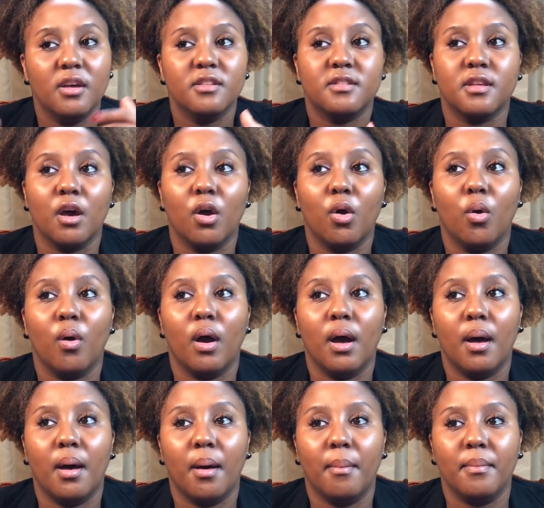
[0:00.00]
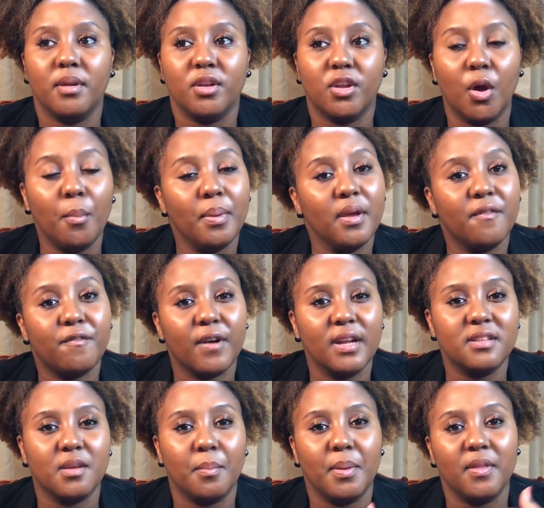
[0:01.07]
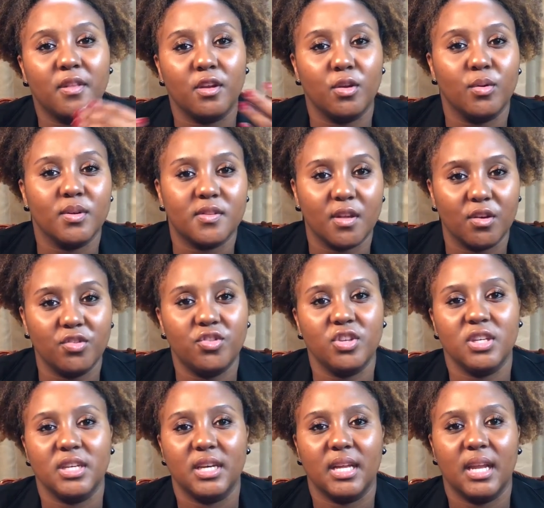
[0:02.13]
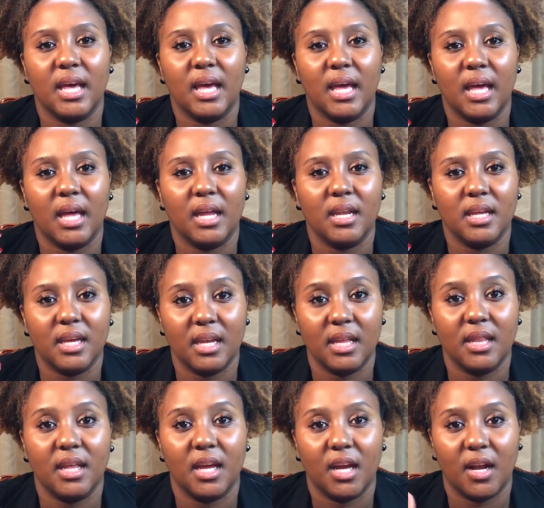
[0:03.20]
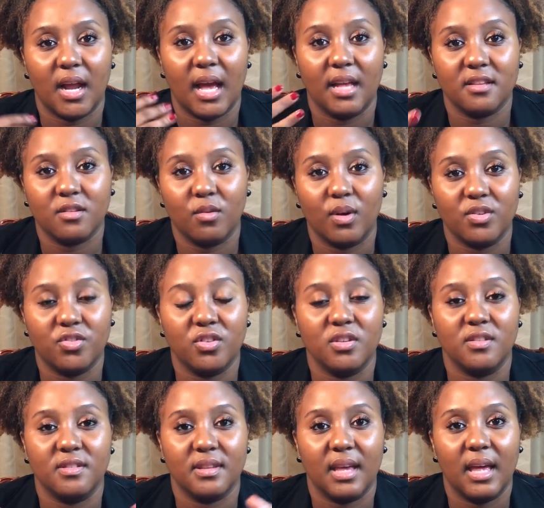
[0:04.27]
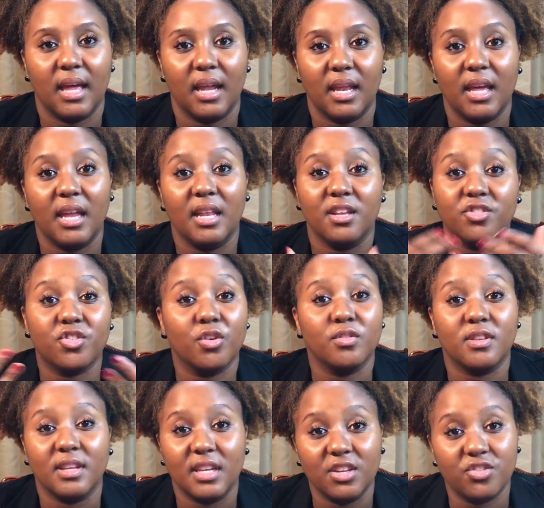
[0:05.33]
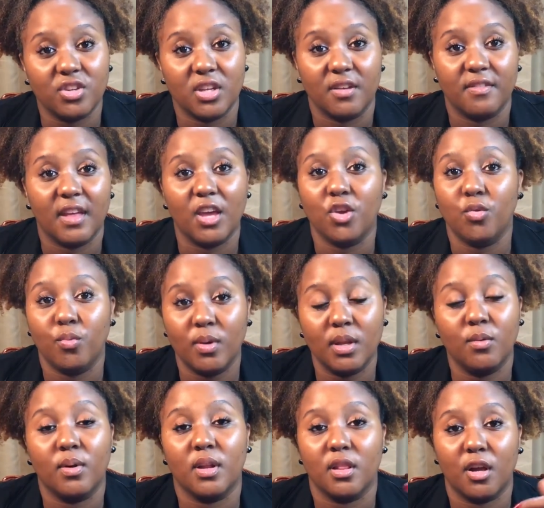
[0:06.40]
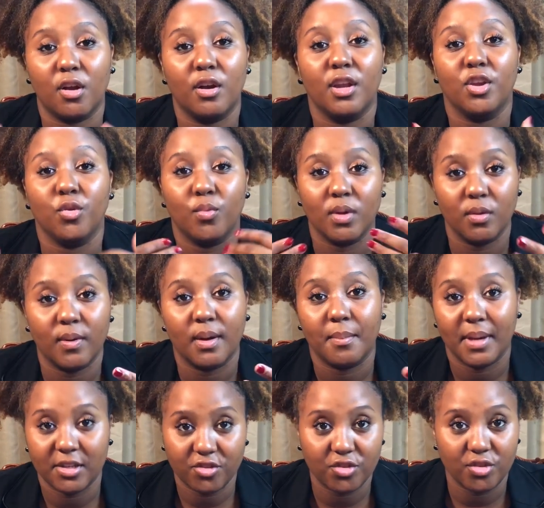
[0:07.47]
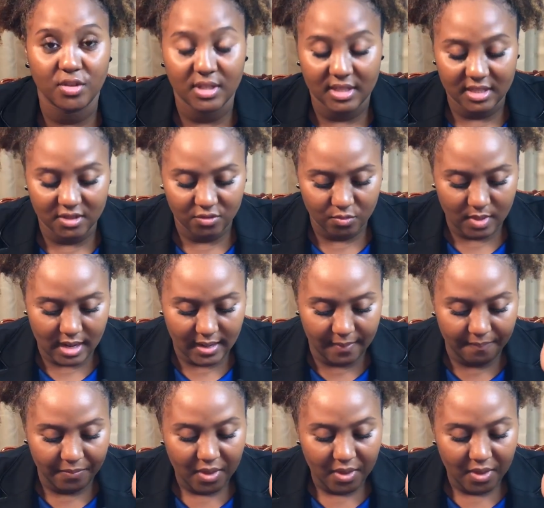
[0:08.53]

So don't be afraid to be the new associate and get in there, ask questions, and it shows initiative that you really want to learn and you really want to make sure you get this right.